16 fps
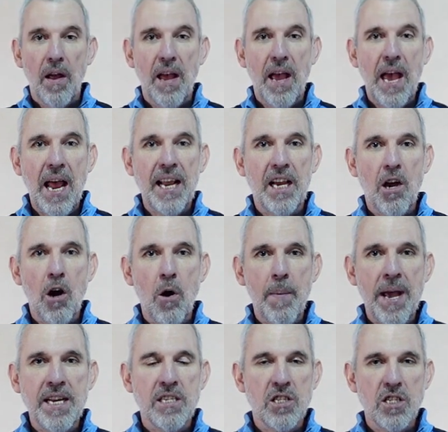any
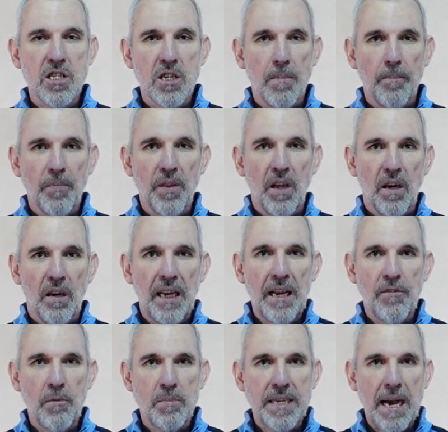comments, leave
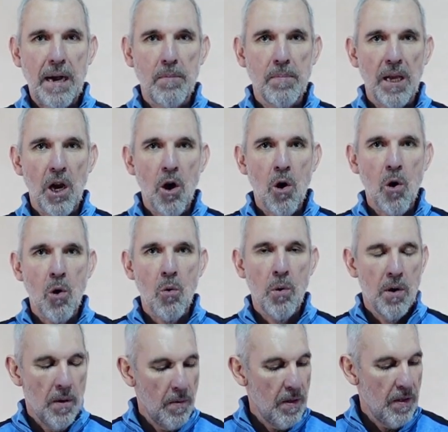them down below.
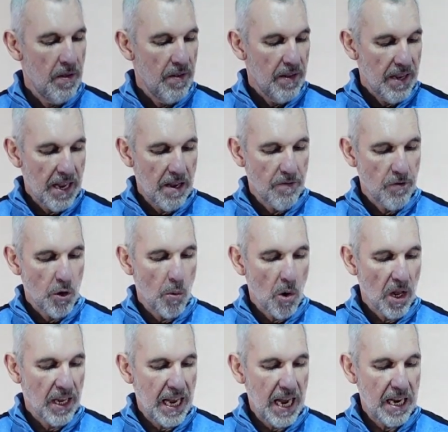If you want
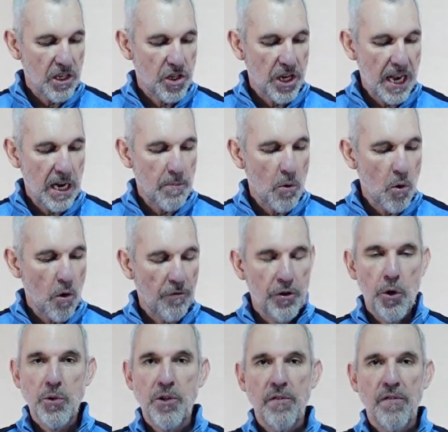to catch any more
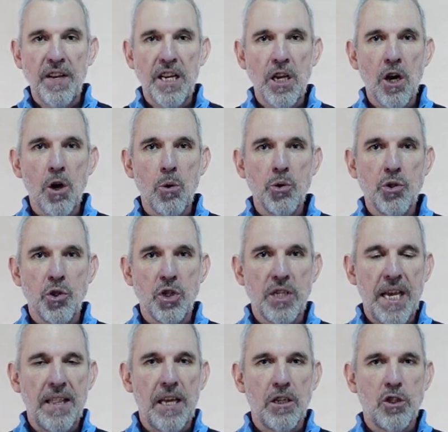future videos, just
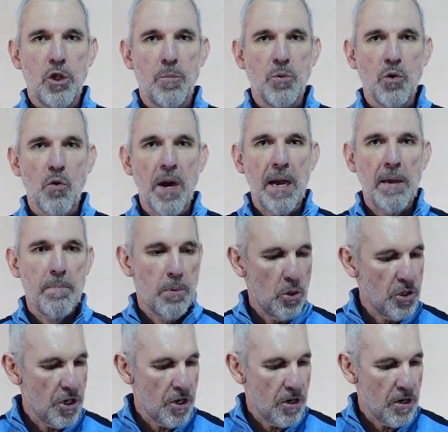hit that subscribe
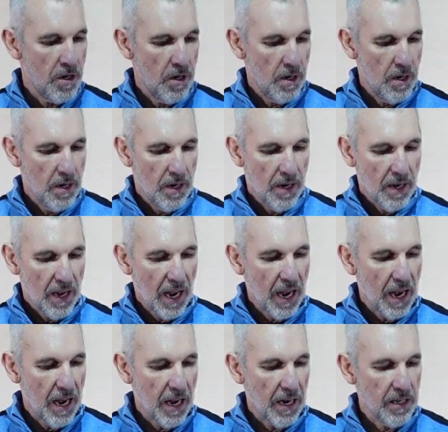button,
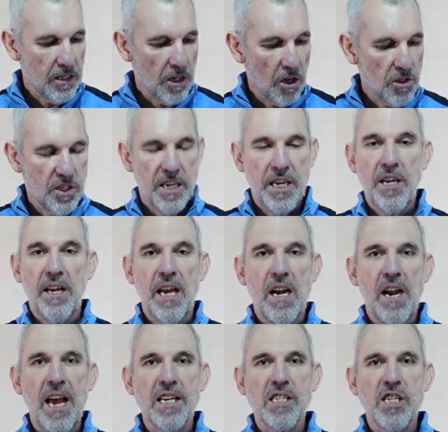and I'll see you again
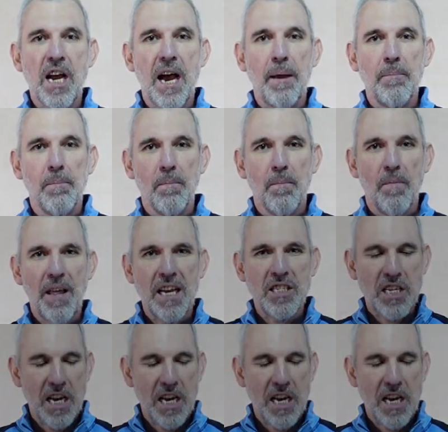next time. Thanks